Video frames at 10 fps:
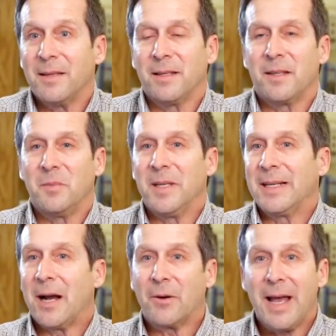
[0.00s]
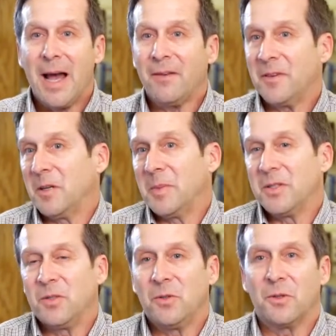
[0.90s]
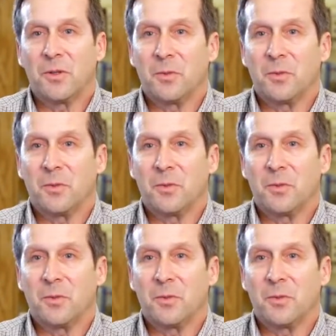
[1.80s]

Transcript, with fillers: It could be an hour and a half, it could be 2 to